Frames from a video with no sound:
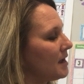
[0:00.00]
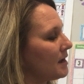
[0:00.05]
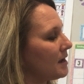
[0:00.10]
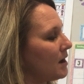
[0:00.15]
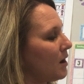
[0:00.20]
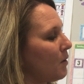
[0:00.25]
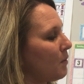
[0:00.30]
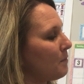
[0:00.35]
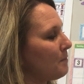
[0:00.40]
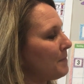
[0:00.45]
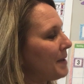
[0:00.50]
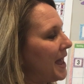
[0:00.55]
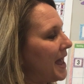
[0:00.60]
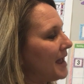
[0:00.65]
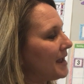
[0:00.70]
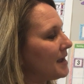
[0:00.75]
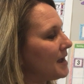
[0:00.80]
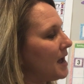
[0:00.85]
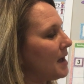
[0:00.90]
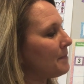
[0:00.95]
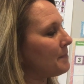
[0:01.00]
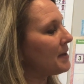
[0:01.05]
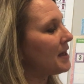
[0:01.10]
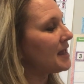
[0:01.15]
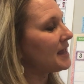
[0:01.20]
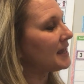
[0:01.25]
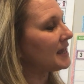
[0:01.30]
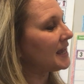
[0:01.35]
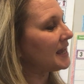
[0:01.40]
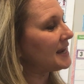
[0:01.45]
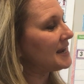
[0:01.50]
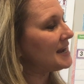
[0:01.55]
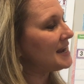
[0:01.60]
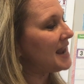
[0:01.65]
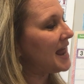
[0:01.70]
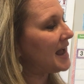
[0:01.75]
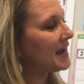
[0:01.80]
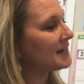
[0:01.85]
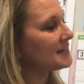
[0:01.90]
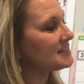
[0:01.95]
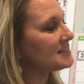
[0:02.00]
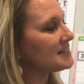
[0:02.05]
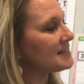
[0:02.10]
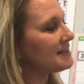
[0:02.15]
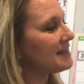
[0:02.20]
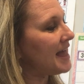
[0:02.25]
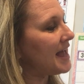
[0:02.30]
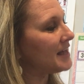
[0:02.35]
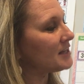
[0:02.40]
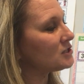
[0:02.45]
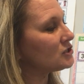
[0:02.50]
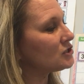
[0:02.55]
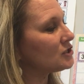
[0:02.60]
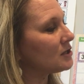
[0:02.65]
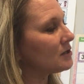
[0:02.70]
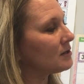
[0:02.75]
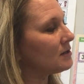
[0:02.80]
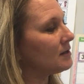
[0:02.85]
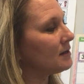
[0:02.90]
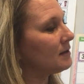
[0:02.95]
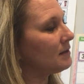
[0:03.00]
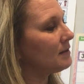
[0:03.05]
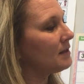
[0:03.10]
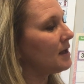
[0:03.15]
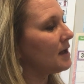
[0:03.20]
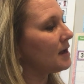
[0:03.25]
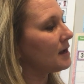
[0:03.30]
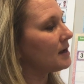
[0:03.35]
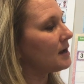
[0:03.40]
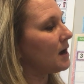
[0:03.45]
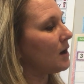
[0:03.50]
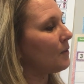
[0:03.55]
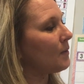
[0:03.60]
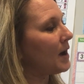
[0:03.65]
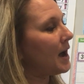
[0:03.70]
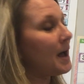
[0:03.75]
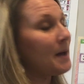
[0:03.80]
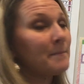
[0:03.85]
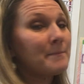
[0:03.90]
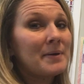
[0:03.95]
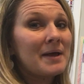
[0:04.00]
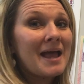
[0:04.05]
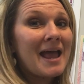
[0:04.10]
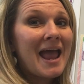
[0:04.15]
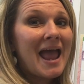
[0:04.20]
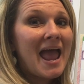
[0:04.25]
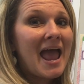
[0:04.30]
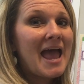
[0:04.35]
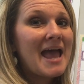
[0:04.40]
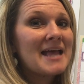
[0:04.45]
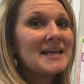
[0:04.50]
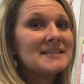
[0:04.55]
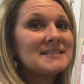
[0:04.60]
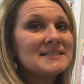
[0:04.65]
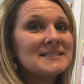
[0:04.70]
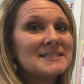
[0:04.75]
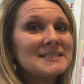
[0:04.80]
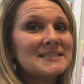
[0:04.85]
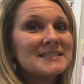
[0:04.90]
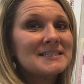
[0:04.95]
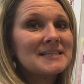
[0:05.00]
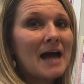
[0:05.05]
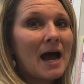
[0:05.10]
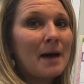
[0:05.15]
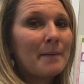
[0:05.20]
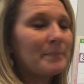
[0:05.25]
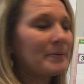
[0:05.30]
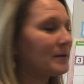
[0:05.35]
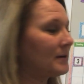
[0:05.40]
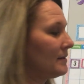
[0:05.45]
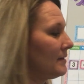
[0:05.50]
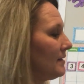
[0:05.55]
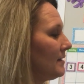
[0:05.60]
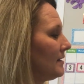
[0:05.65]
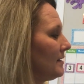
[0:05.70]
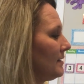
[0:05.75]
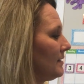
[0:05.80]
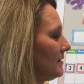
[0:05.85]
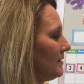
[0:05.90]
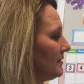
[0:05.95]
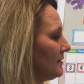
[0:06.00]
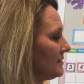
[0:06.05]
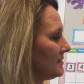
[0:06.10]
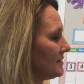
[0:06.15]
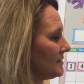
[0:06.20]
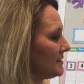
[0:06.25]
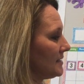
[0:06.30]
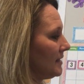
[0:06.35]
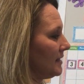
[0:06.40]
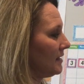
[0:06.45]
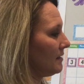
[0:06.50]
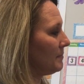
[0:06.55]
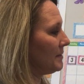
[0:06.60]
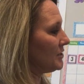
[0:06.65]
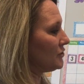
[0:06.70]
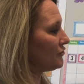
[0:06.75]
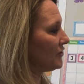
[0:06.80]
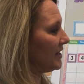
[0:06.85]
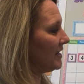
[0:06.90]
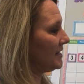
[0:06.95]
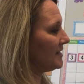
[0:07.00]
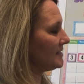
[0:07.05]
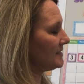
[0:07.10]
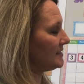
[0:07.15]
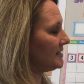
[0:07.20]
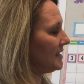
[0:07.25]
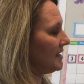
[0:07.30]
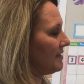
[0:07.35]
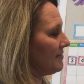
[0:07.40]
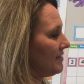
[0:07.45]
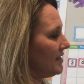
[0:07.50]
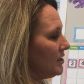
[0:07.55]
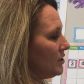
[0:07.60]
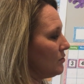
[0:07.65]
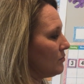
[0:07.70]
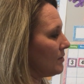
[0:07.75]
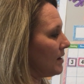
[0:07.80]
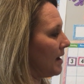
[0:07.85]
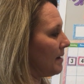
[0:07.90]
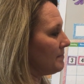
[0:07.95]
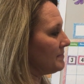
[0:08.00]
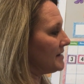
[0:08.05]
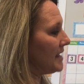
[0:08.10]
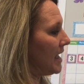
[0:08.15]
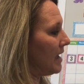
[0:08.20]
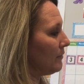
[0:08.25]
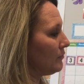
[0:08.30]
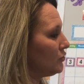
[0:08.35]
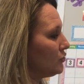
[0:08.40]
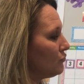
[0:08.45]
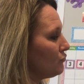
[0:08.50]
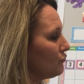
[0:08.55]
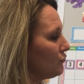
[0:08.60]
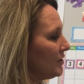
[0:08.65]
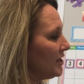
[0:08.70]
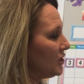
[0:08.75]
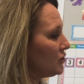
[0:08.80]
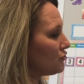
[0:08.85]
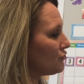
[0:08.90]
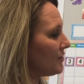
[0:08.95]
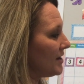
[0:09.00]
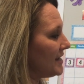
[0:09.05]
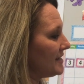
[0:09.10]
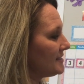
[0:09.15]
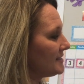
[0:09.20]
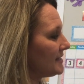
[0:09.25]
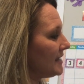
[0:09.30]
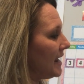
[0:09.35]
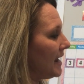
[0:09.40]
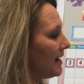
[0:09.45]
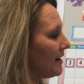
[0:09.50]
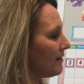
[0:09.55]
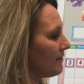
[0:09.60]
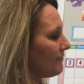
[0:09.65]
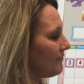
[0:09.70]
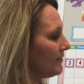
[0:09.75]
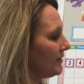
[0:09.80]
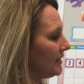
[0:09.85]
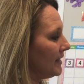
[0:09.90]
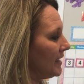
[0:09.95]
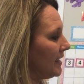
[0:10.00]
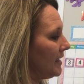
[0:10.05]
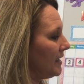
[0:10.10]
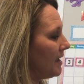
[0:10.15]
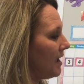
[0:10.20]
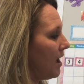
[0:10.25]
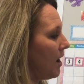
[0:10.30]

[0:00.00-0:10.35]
go back up, connect to that circle, go up and stop. This is a little bit tricky to see, and then you come down, you retrace carefully